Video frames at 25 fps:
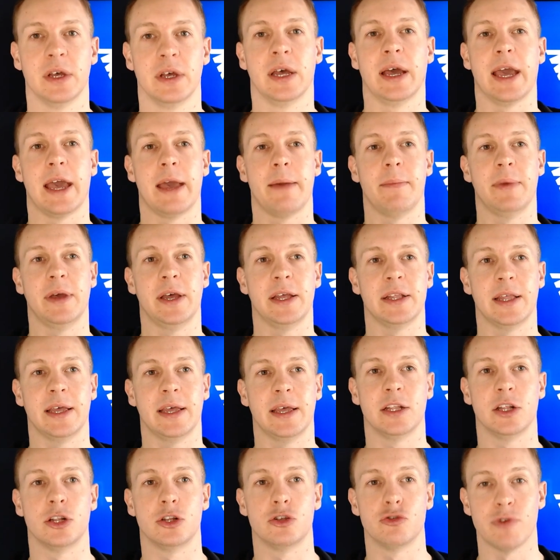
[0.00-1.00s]
It
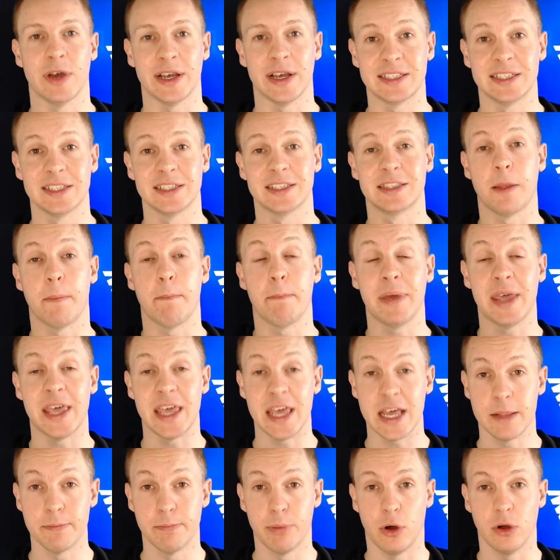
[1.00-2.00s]
addresses the
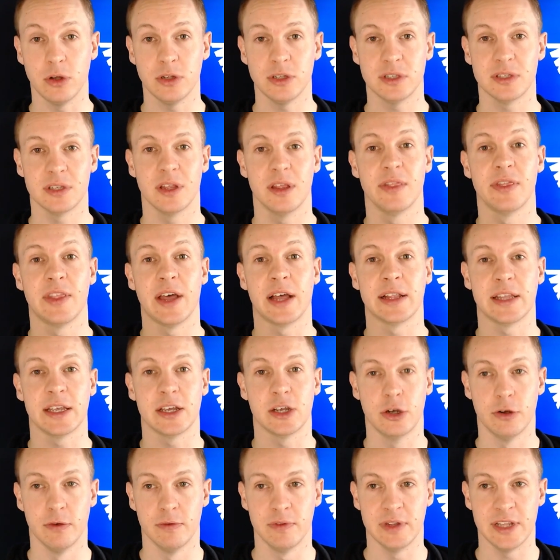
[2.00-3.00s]
pain point that they're
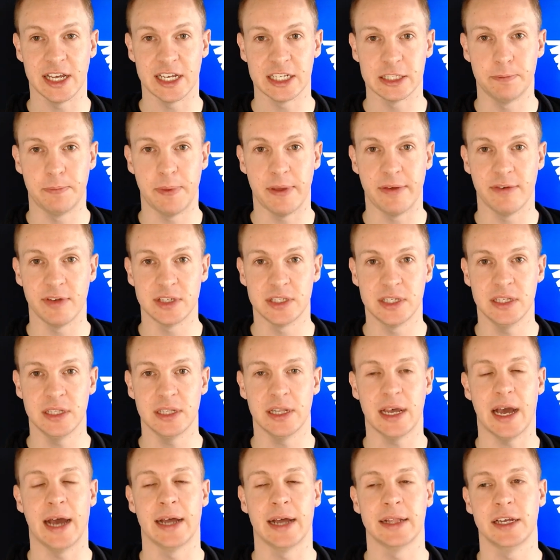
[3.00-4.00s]
currently experiencing,
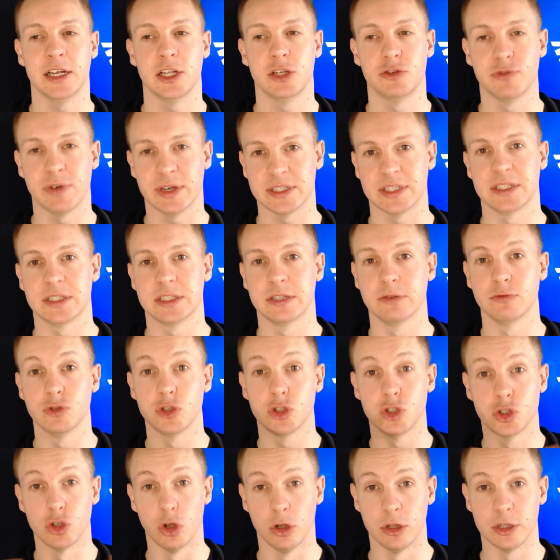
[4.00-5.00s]
and it addresses the
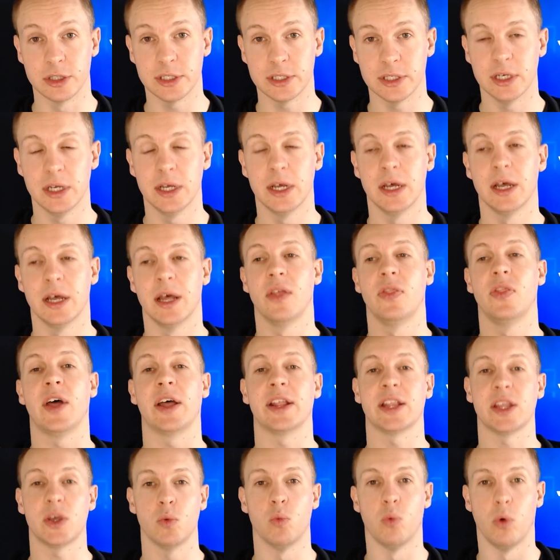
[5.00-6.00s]
result that
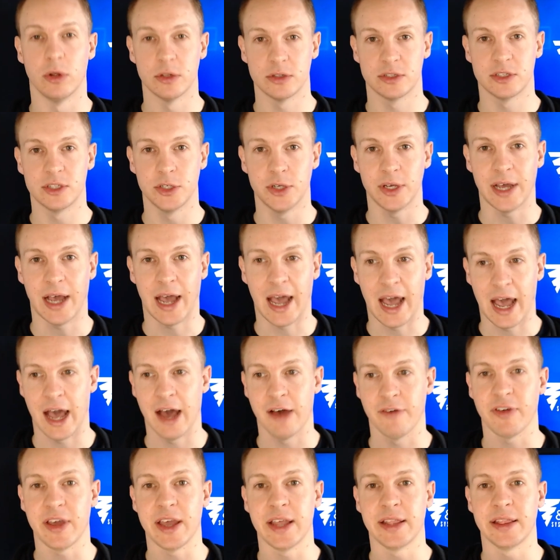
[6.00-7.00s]
they want to
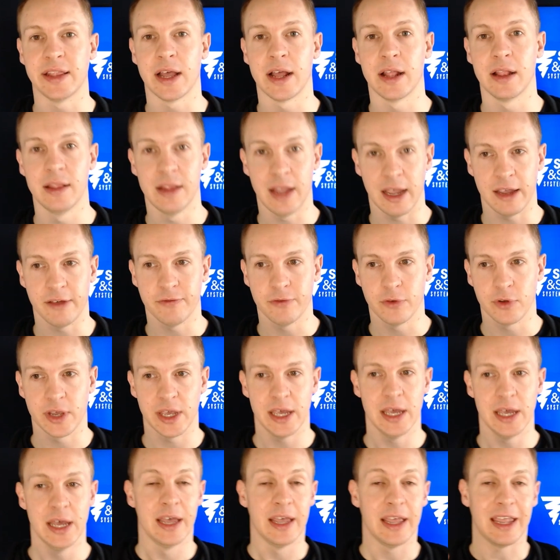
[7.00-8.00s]
have in their life, okay?